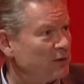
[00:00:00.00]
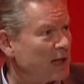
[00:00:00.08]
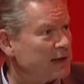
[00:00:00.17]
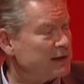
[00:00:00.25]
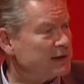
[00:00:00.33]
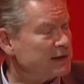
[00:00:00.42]

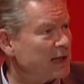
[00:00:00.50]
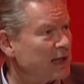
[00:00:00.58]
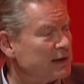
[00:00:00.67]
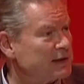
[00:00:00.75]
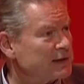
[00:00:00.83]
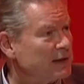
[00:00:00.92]
United
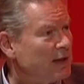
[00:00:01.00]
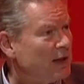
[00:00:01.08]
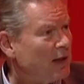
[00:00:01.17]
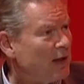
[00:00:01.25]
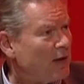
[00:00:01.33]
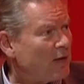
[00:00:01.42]
States,
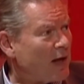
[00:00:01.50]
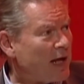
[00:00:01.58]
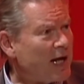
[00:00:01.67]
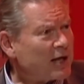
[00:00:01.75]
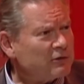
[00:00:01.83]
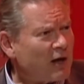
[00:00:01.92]

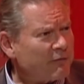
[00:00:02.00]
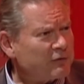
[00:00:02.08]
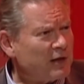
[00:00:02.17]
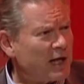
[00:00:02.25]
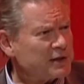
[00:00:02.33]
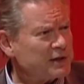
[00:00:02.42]
aircraft
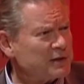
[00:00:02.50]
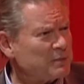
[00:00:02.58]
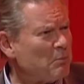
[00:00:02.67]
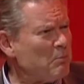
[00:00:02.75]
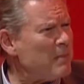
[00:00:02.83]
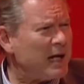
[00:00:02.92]
crashes,
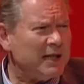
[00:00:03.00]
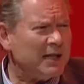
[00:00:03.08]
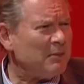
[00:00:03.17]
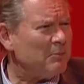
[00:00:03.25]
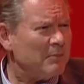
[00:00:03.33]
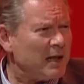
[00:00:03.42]

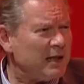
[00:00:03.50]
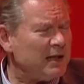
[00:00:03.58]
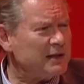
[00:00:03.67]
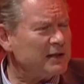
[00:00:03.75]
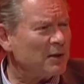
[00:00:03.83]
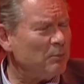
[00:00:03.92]
many,
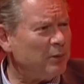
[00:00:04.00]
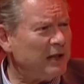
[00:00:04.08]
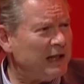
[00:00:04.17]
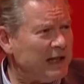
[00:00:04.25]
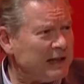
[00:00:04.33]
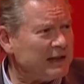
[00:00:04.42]
many
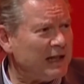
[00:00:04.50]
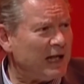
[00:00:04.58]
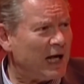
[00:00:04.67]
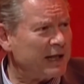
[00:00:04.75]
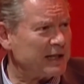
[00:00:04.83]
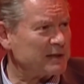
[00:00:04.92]
completely
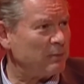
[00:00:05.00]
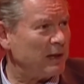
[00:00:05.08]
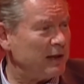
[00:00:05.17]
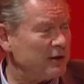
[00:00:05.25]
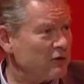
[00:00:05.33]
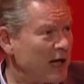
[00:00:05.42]

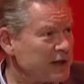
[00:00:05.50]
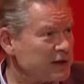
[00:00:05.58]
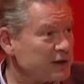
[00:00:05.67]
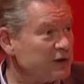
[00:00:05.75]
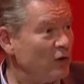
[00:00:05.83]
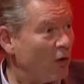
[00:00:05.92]
unexplained
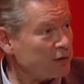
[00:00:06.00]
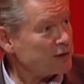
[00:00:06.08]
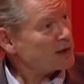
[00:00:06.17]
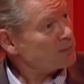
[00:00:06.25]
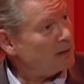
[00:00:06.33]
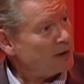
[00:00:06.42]
crashes, not
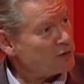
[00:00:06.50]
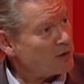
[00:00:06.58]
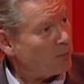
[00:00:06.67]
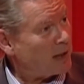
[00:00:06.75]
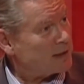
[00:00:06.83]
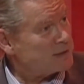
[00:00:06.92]
just
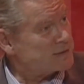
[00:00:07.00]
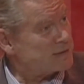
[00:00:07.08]
military planes